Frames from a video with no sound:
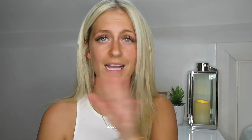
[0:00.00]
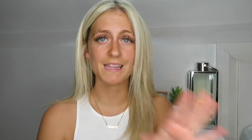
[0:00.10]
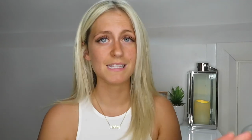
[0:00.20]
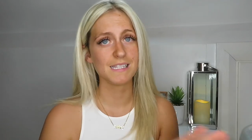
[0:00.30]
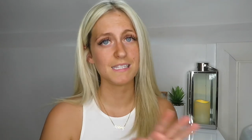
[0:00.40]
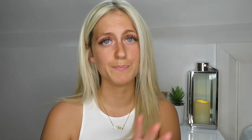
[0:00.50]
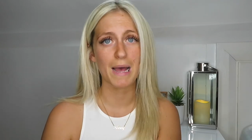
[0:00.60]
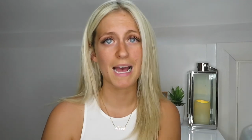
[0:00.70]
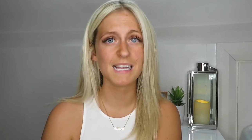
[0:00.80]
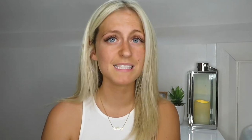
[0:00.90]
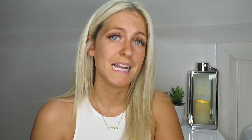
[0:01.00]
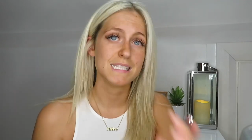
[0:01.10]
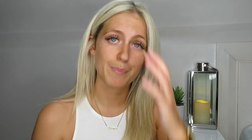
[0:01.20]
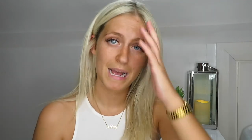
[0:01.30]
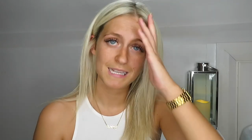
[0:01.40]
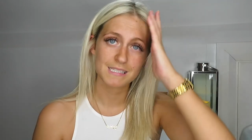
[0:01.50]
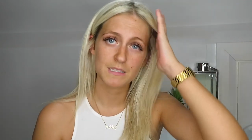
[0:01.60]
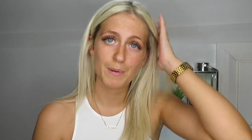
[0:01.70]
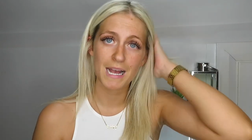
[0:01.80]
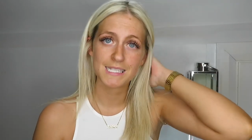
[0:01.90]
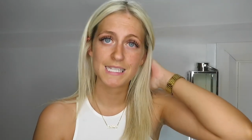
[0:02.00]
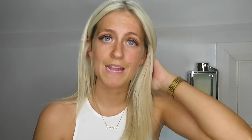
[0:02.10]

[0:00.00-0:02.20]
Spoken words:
That's his past. It's a past is a past.